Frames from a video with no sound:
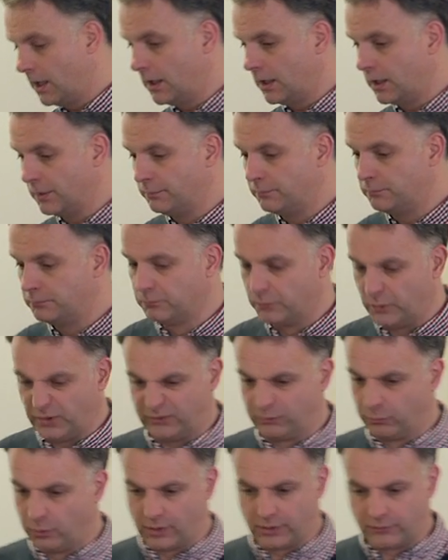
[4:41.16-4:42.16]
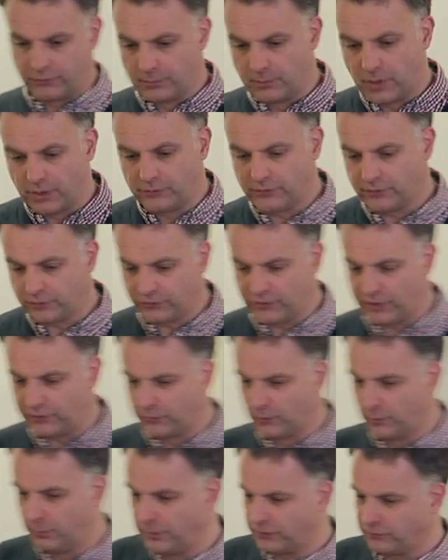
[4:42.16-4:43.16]
and was one of the most
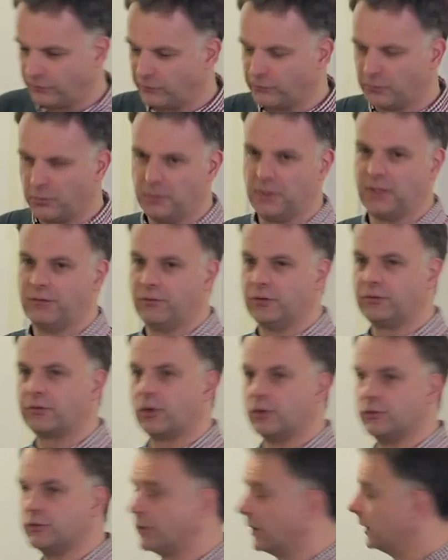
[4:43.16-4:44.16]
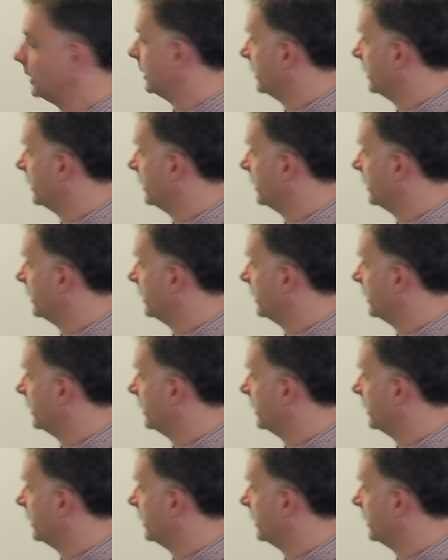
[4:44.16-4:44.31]
successful businesswomen in this country.